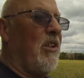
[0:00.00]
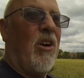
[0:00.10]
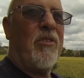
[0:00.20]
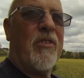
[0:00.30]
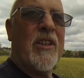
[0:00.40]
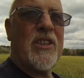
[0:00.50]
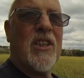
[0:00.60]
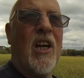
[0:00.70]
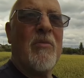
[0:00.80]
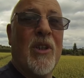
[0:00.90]
off and it's
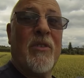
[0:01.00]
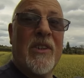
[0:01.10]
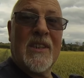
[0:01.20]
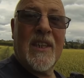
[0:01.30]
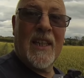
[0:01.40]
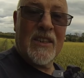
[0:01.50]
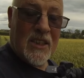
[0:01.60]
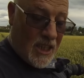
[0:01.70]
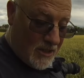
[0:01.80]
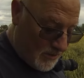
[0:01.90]
slow moving today,
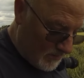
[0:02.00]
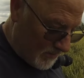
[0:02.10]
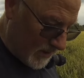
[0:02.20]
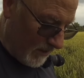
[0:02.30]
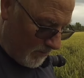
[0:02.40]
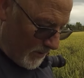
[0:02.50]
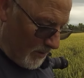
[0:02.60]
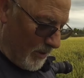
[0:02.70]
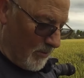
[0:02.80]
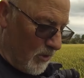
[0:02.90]
so it's giving me a
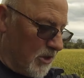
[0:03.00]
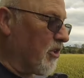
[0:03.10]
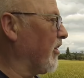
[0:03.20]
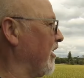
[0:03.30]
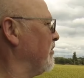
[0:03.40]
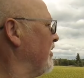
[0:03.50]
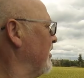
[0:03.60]
bit more time